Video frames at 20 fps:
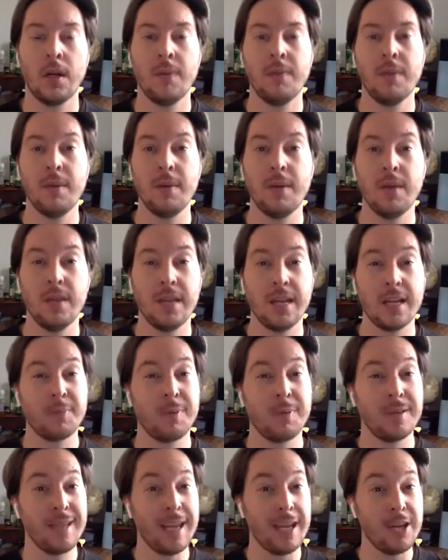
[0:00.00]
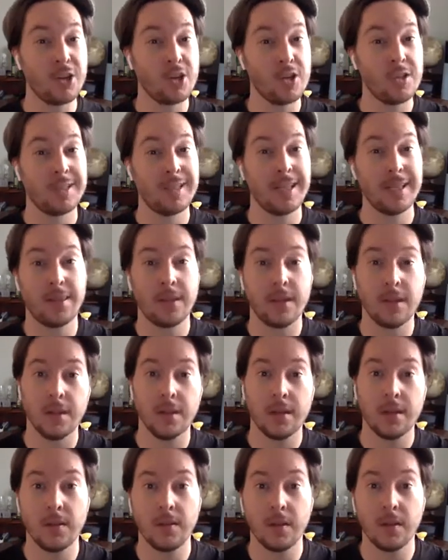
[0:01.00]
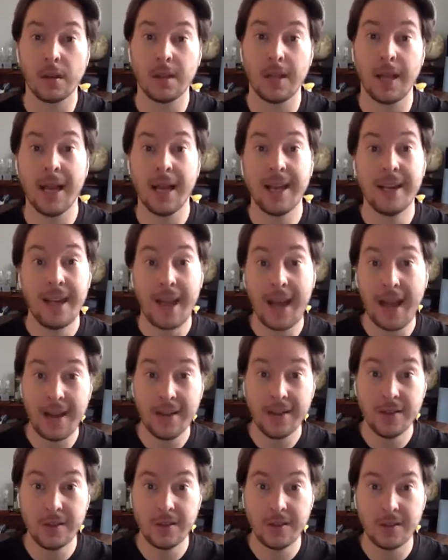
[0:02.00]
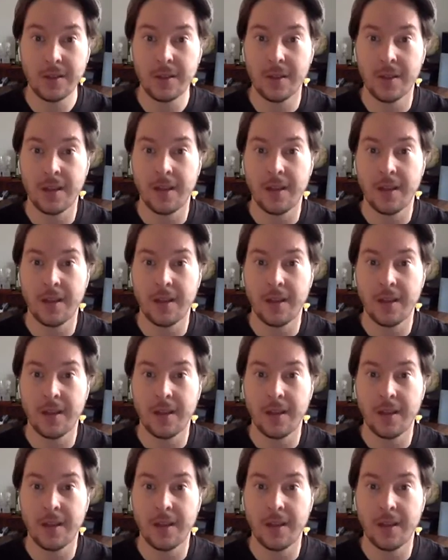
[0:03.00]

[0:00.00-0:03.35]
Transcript: maybe the expectations that the client has,